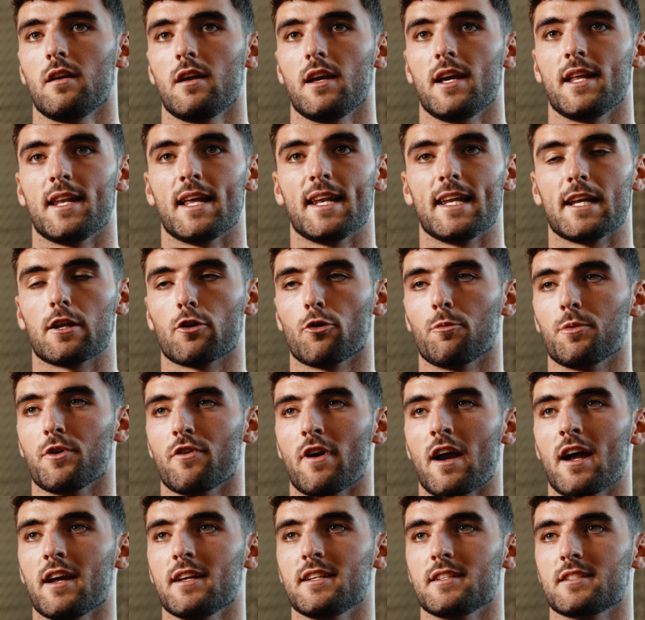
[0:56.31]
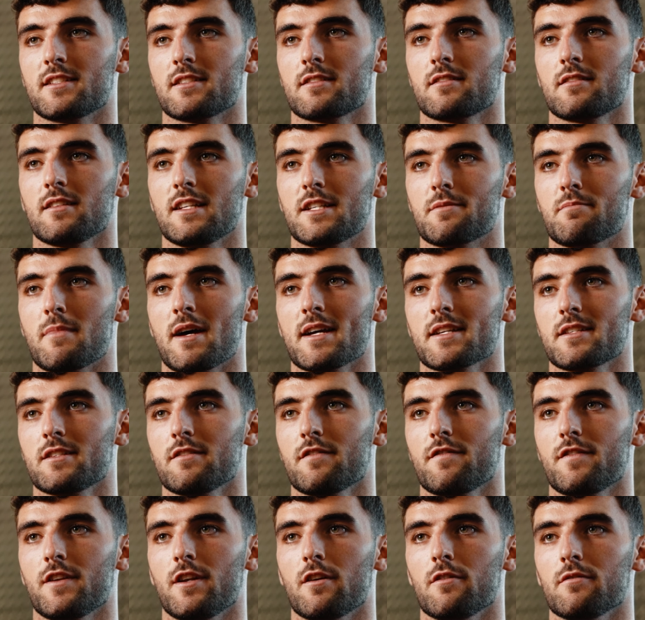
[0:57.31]
in any club you're at is is
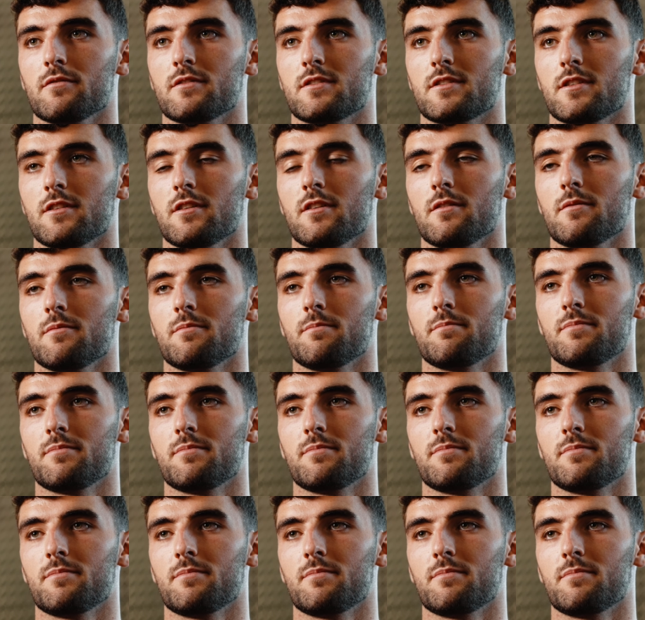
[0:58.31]
massive you know to